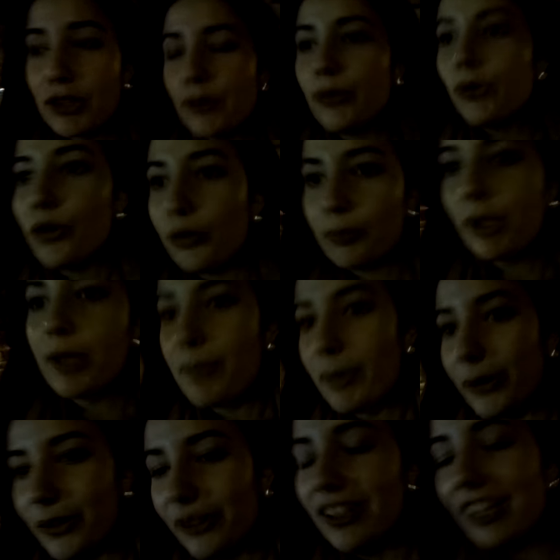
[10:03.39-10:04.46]
full of
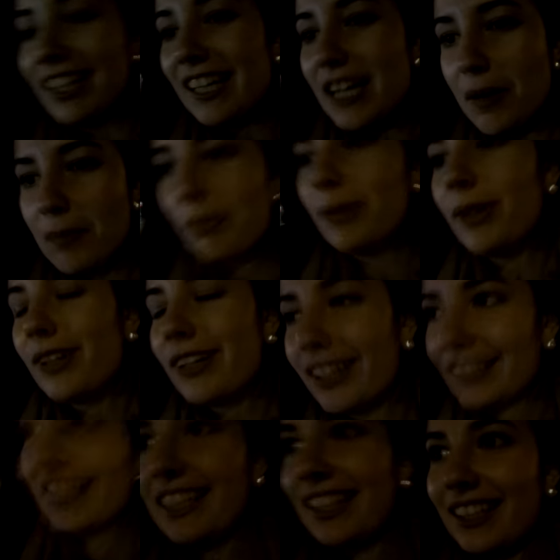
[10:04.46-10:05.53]
people, but
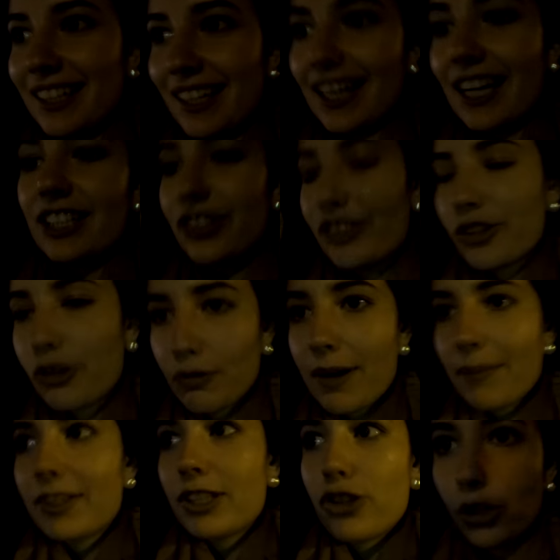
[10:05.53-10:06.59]
I just
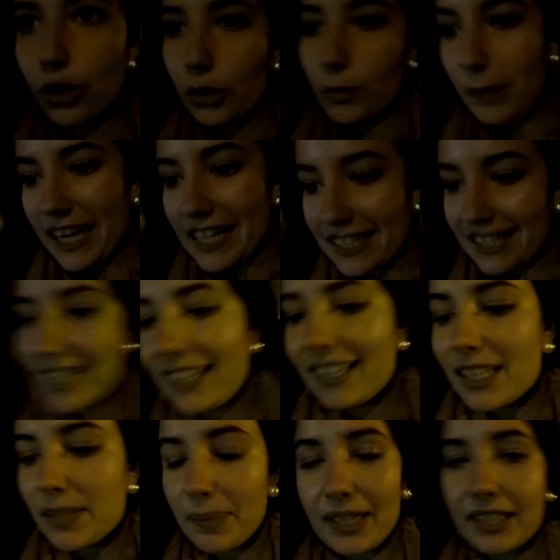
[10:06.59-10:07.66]
grabbed the two pizza.
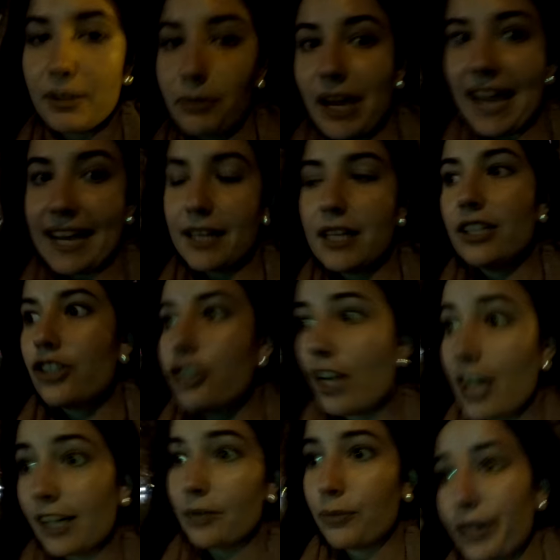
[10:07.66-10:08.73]
By the way,
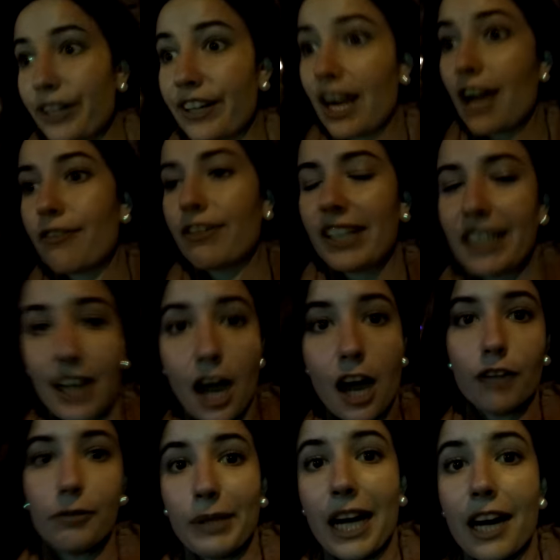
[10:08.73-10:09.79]
tonight we are having
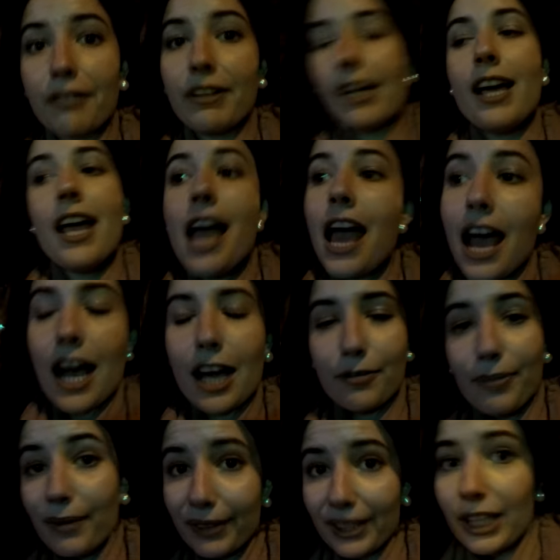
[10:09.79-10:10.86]
carbonara and
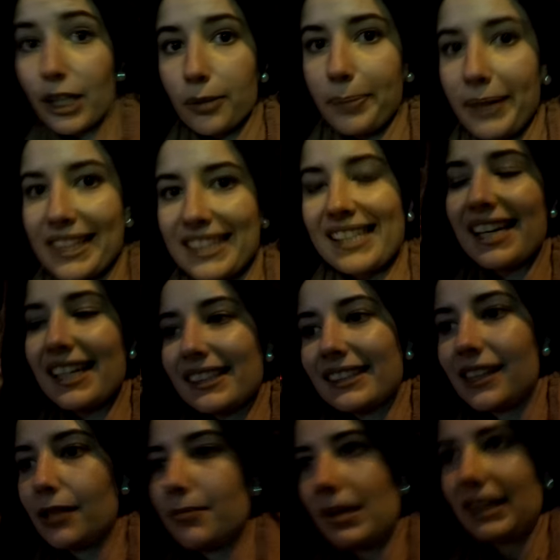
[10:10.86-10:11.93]
barbecue pizza.
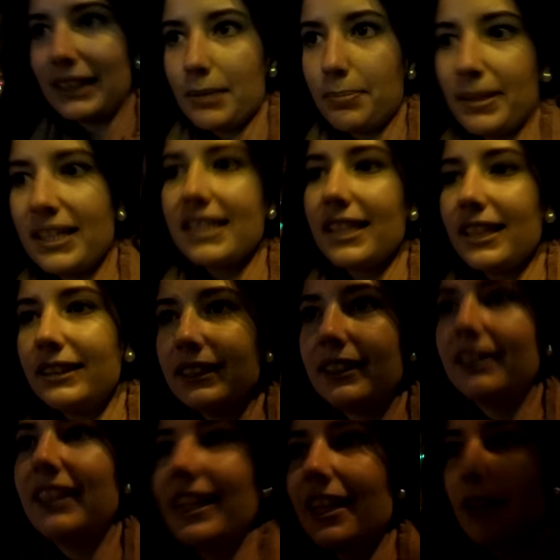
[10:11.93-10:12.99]
They are maxi pizzas, so
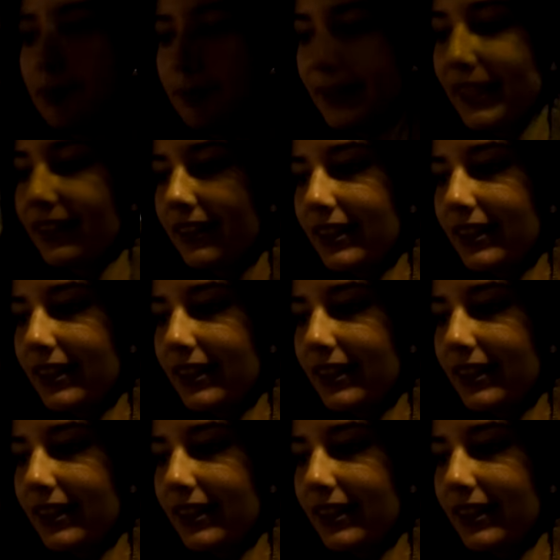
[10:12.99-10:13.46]
they are bigger